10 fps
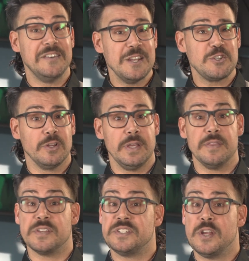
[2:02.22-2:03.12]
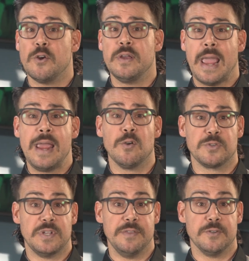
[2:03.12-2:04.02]
additionally, the steering angle
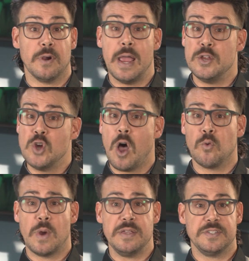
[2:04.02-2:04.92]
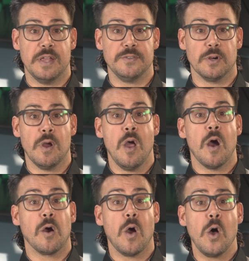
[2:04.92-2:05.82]
sensor and yaw rate sensor
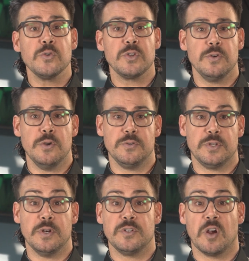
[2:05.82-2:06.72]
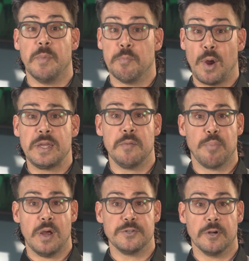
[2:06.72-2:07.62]
are also used to determine braking
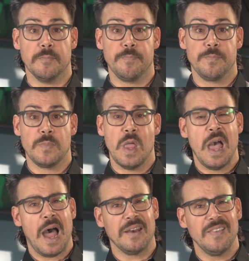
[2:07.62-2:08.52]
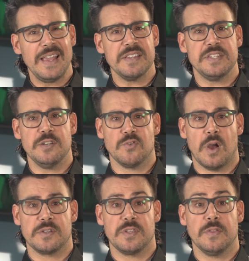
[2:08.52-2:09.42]
pressure. On legacy
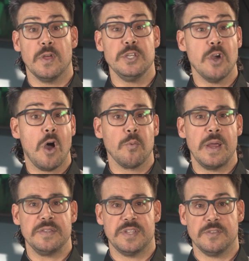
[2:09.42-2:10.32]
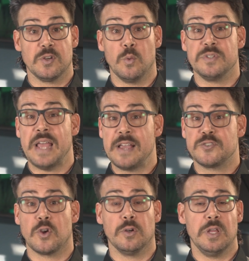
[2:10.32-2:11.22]
trucks, the yaw rate sensor was
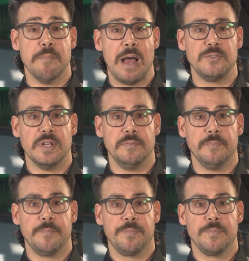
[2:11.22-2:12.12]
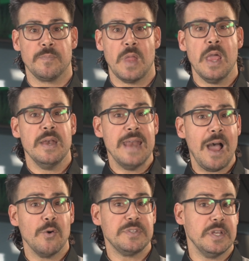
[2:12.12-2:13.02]
externally mounted.
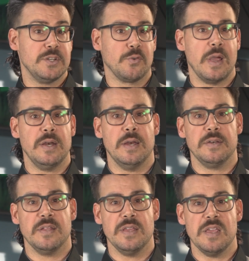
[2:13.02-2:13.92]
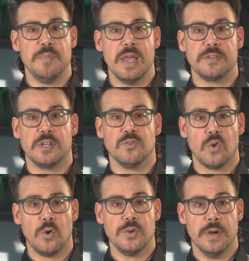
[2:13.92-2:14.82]
Now it's integrated into the EBS
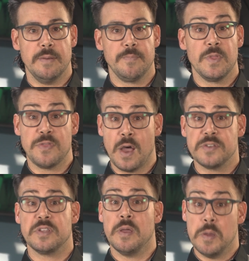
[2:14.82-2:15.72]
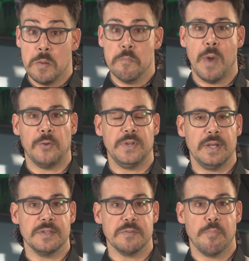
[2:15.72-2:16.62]
control unit, thus,
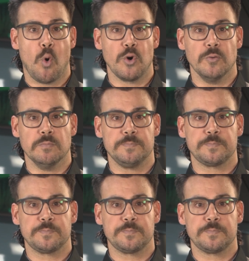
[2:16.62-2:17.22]
mounting is important.